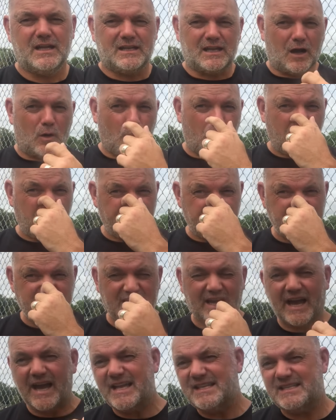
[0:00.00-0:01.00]
Now, where this
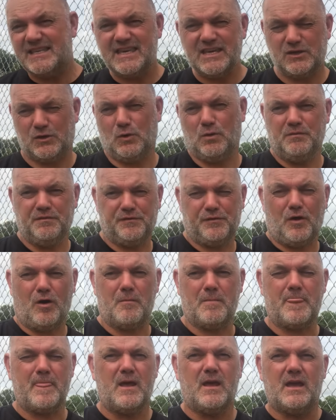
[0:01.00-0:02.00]
idea come
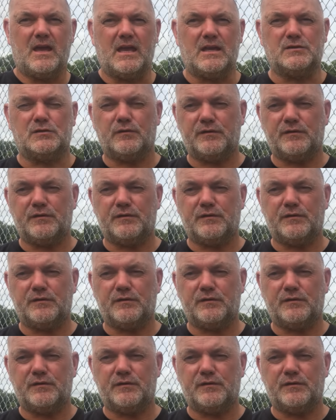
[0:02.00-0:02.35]
from is,